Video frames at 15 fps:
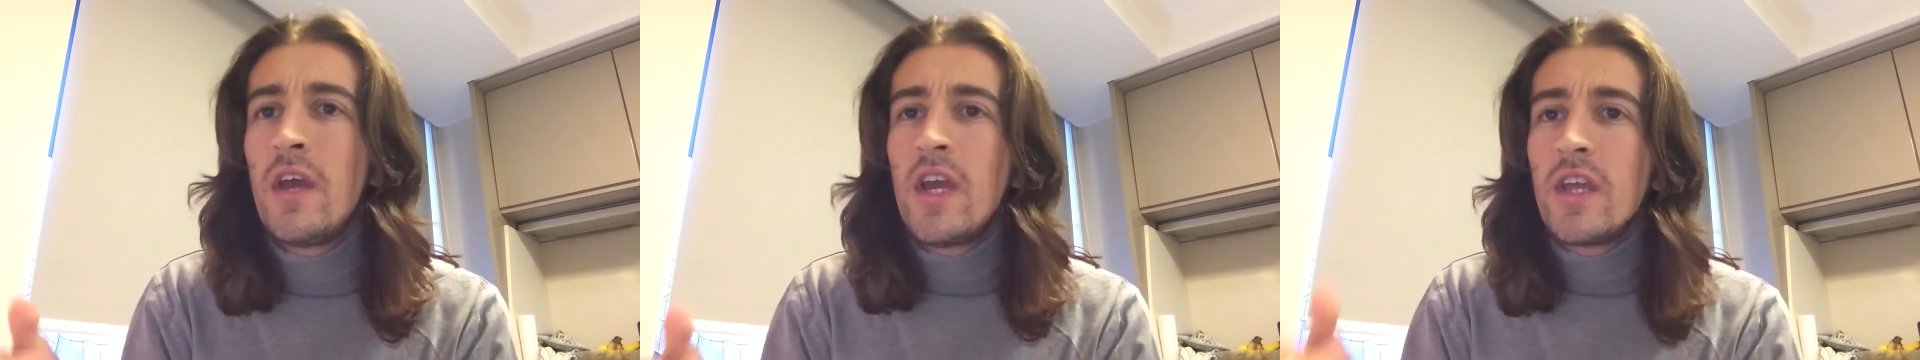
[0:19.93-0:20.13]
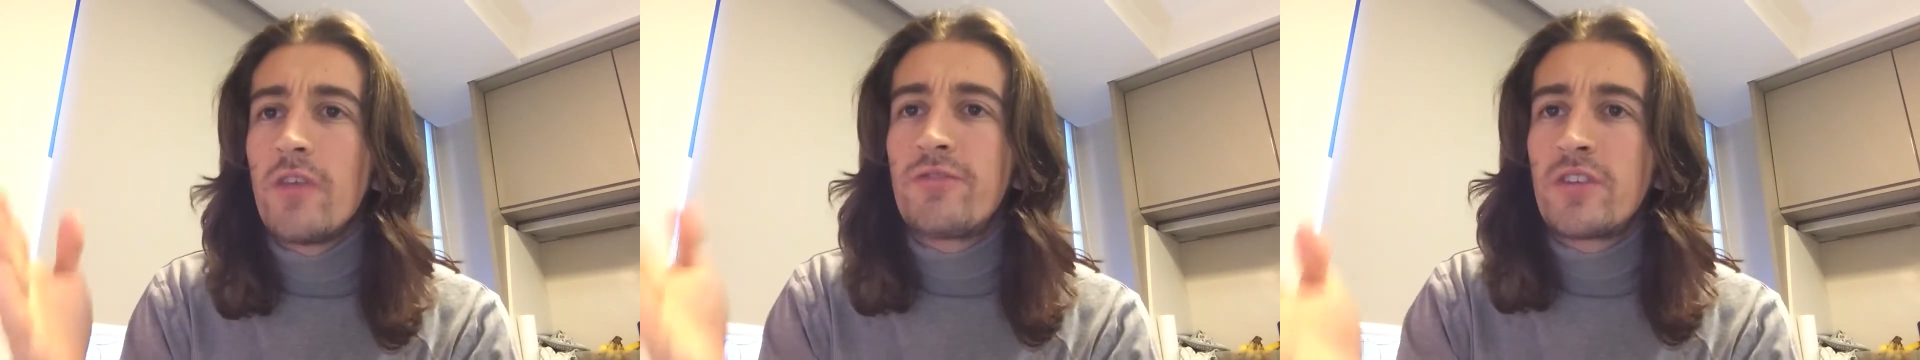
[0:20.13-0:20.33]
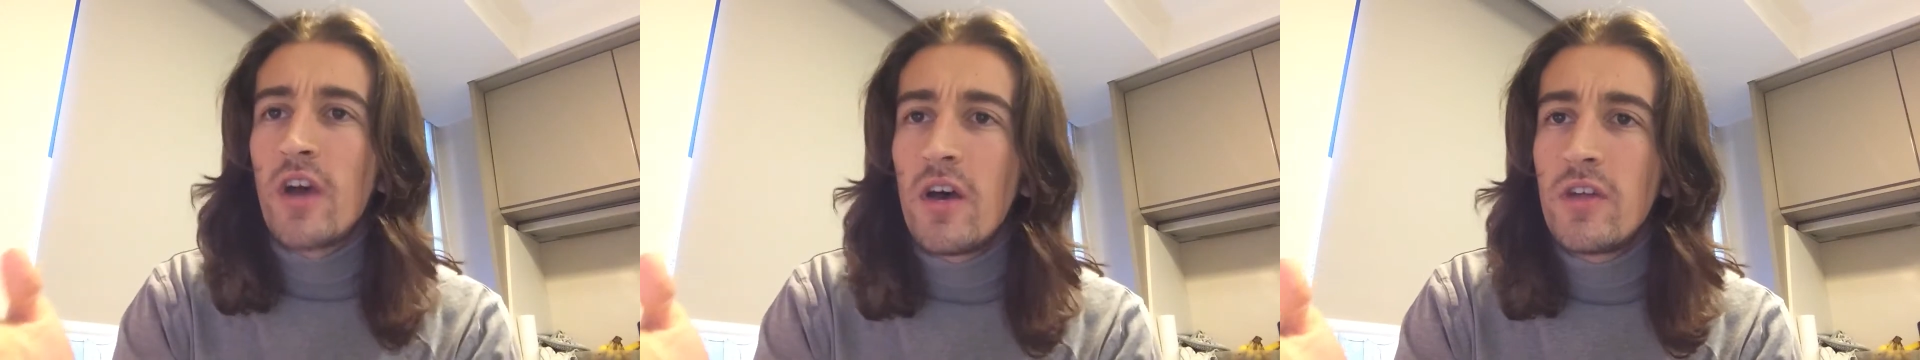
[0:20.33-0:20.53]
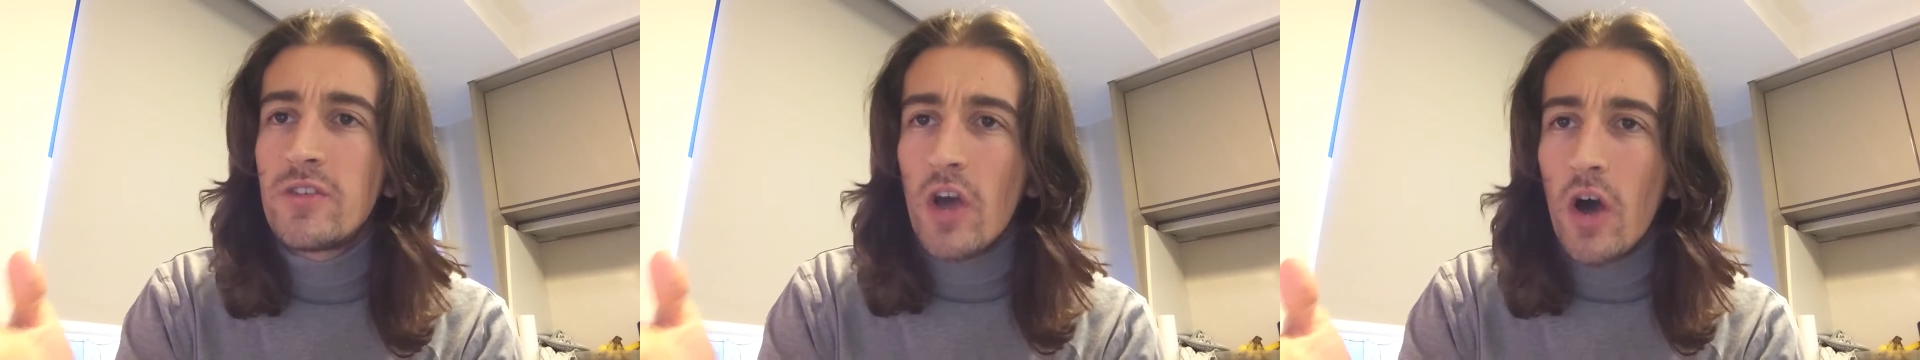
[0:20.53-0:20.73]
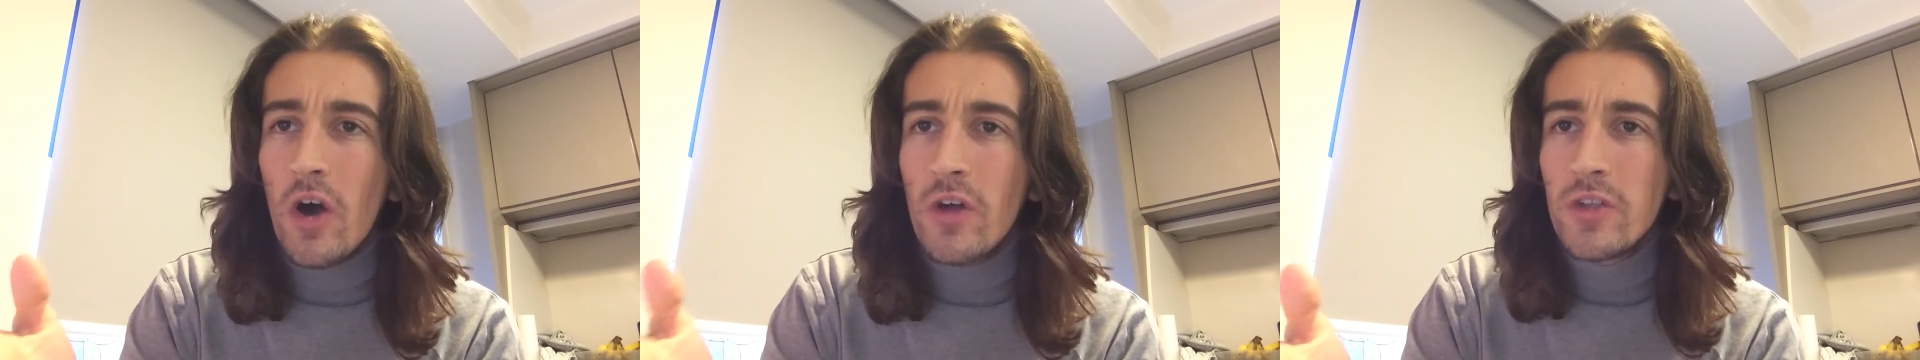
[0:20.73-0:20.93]
You've turned
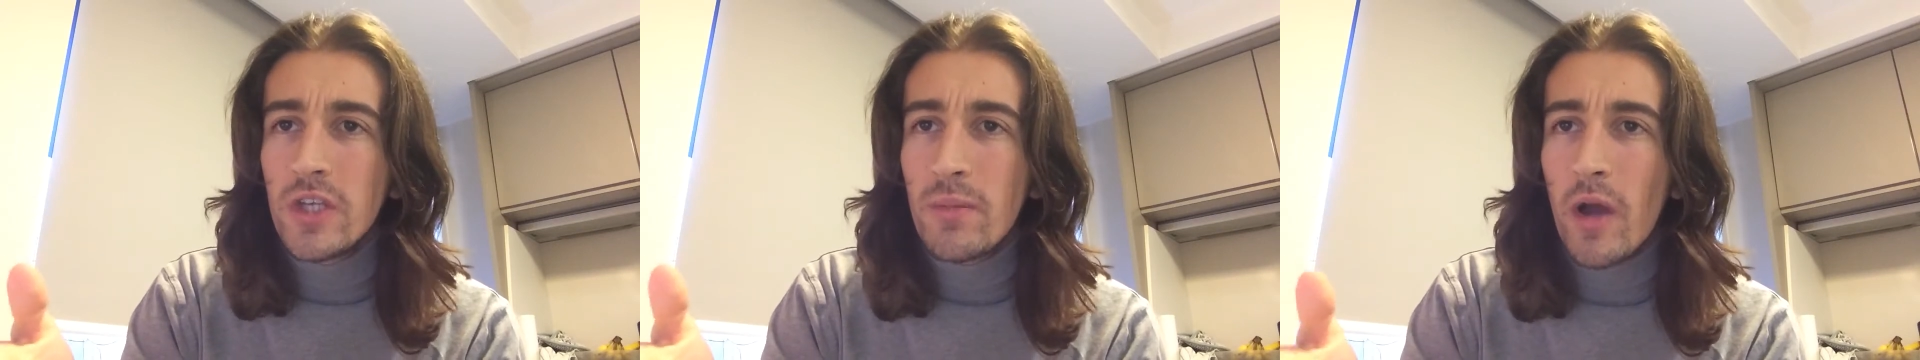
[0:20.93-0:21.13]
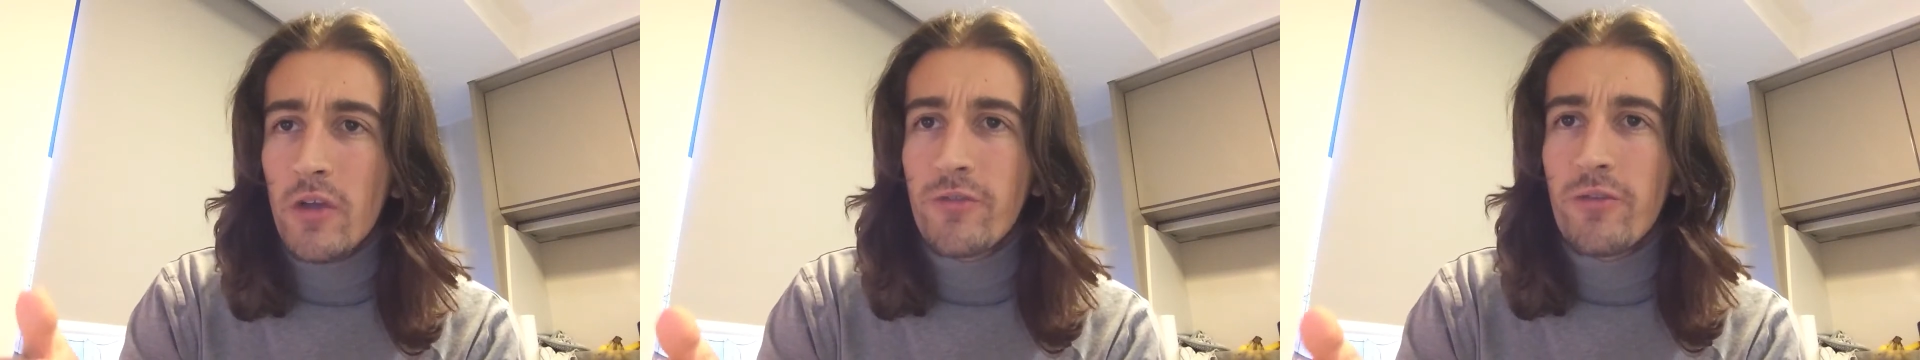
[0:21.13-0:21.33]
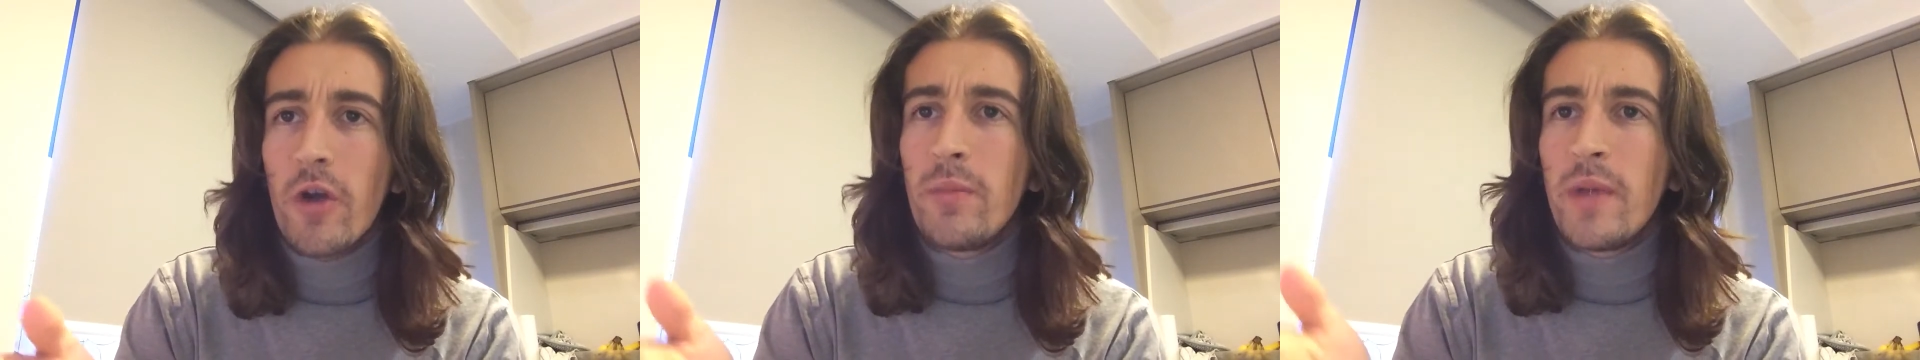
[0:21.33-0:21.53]
on your microphone,